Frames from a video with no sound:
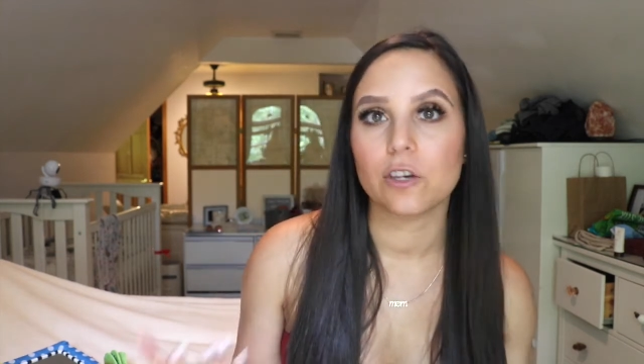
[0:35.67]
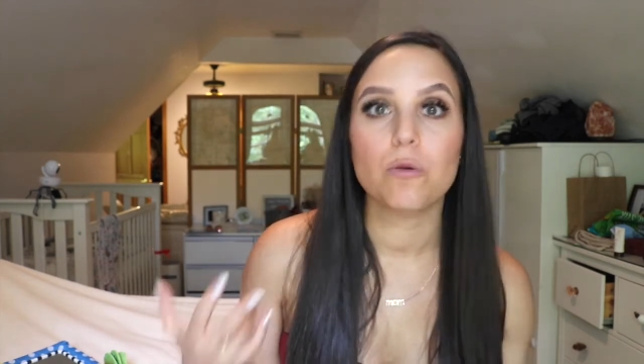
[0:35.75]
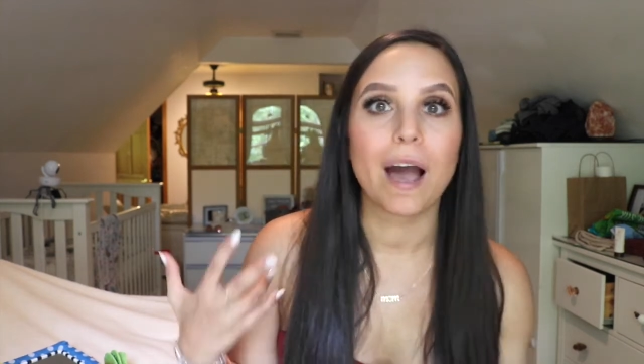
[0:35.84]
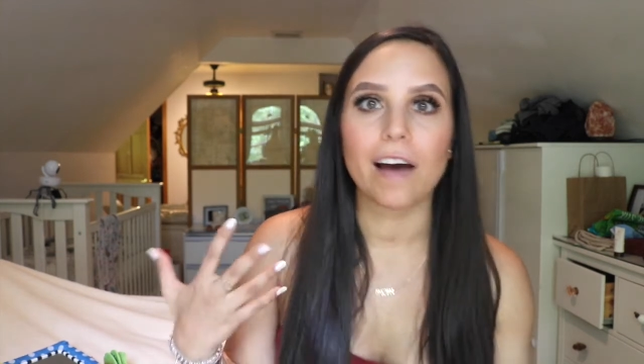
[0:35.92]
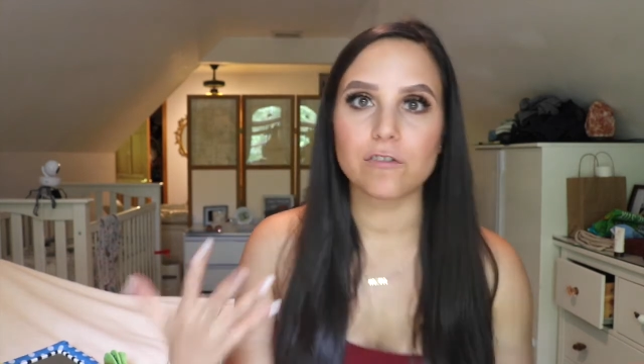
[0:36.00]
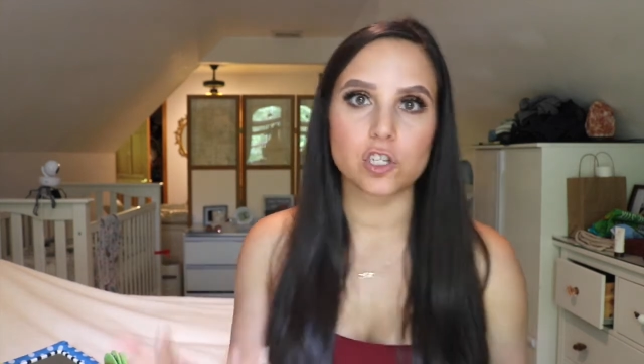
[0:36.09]
you
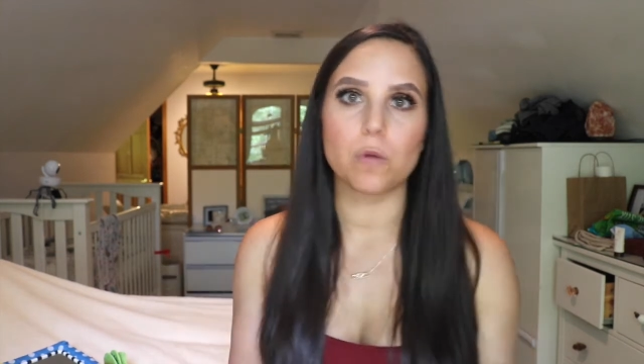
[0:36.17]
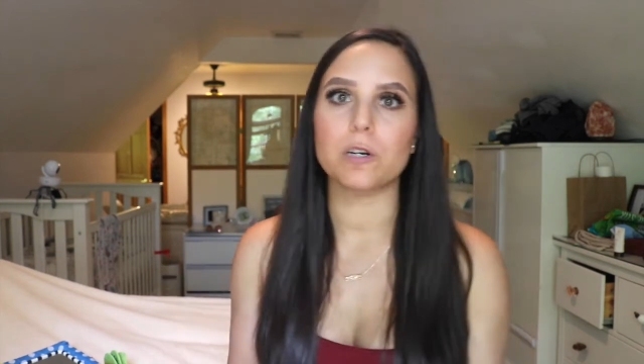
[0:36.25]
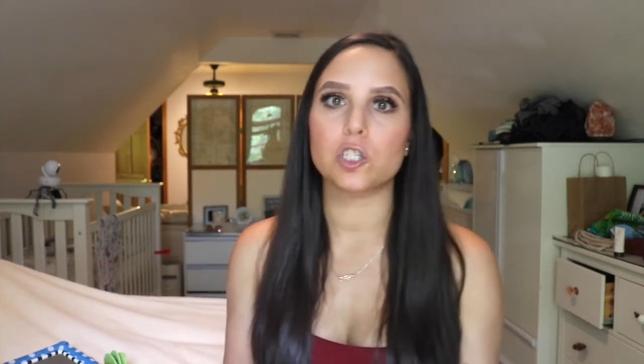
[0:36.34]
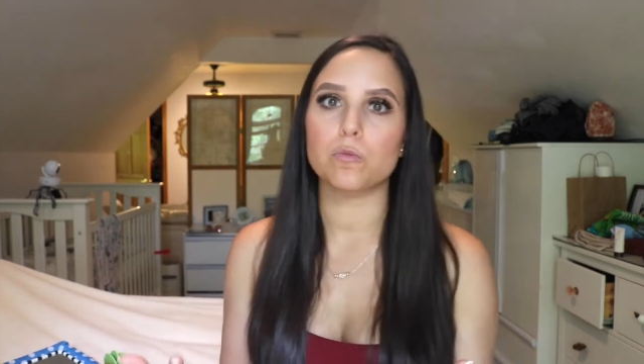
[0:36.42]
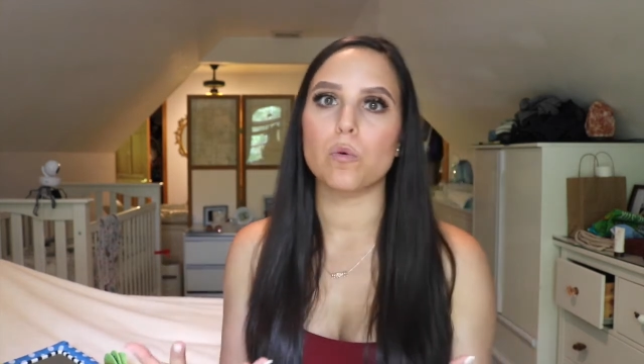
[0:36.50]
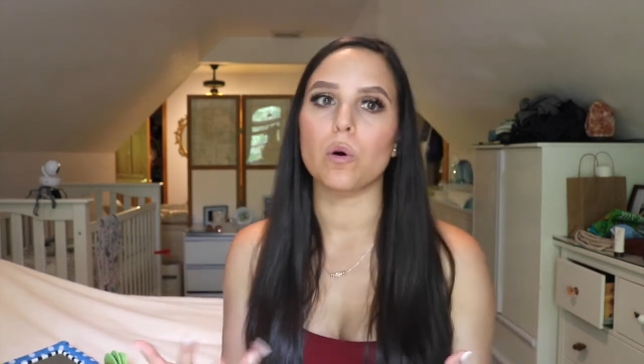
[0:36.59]
have so
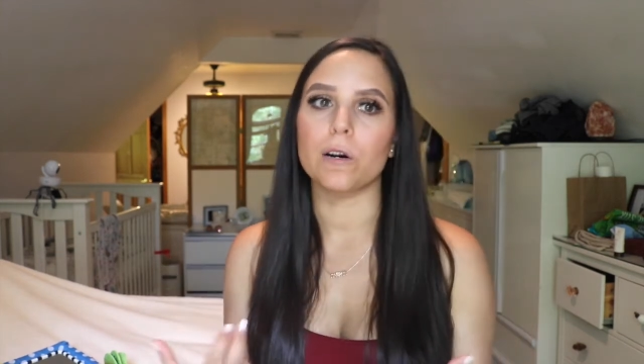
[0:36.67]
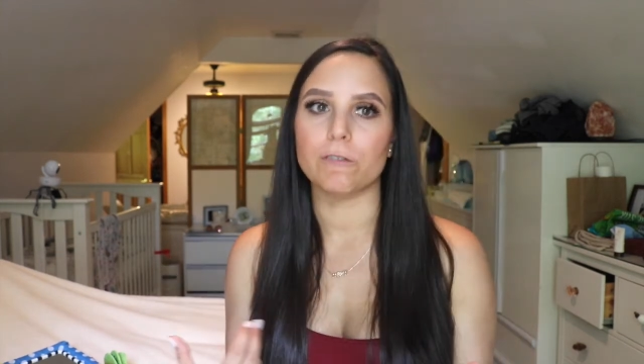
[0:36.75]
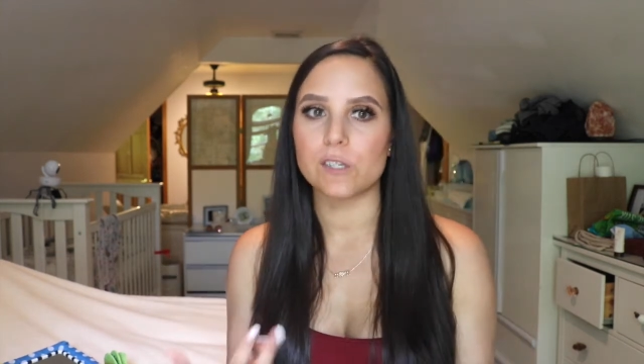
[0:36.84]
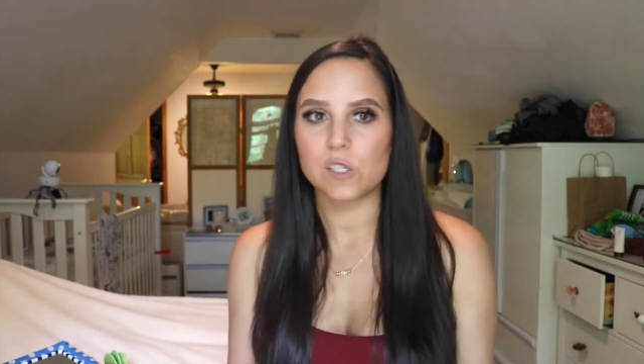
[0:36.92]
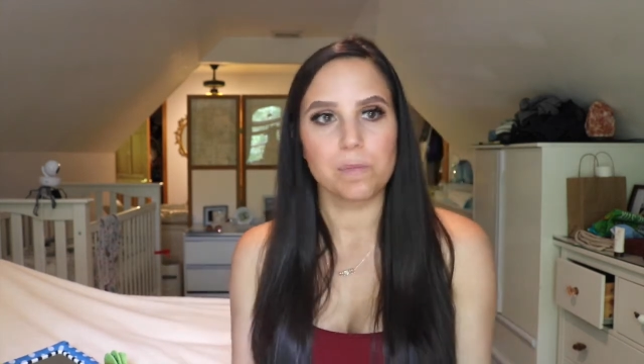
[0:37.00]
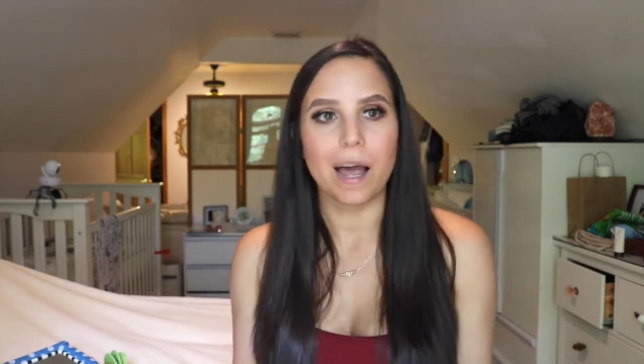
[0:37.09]
much more
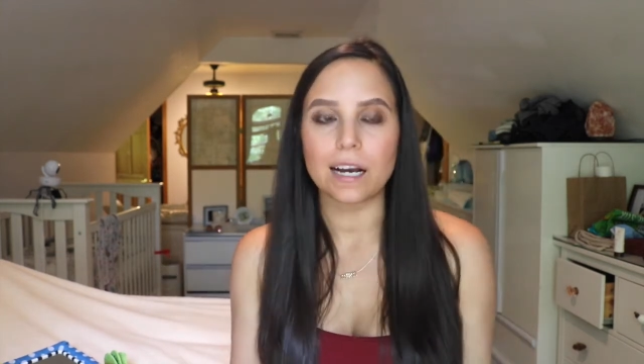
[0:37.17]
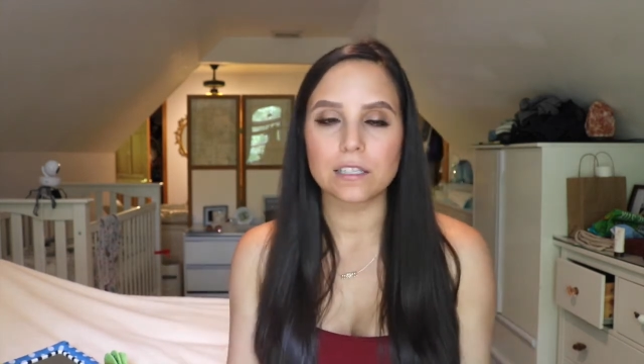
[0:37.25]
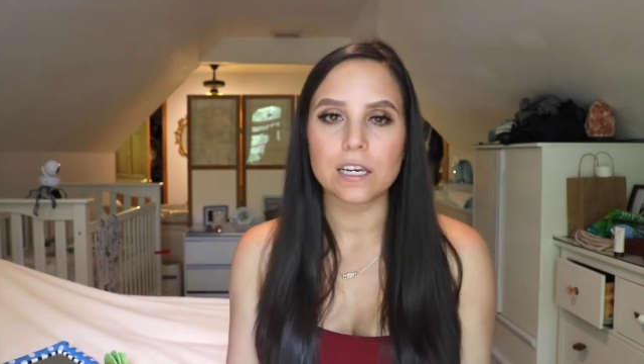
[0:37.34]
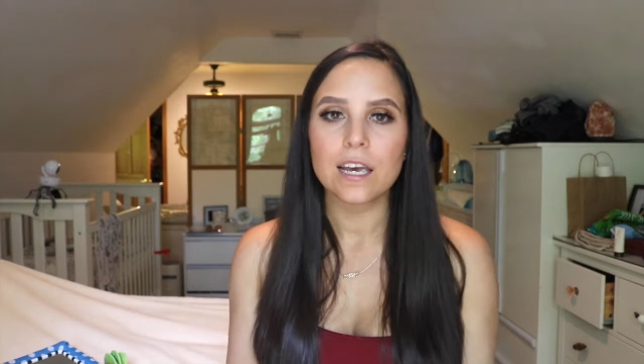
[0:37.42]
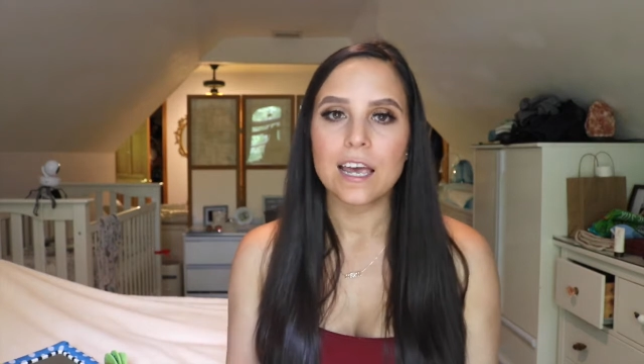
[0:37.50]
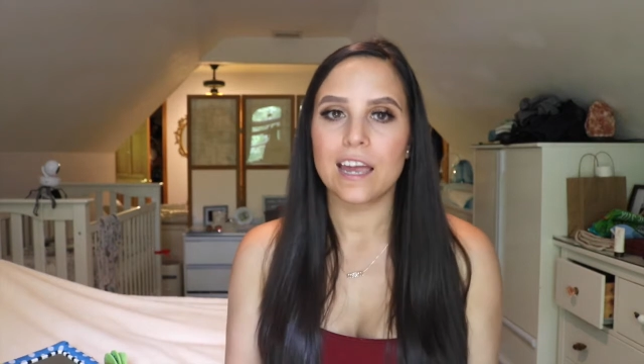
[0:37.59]
respect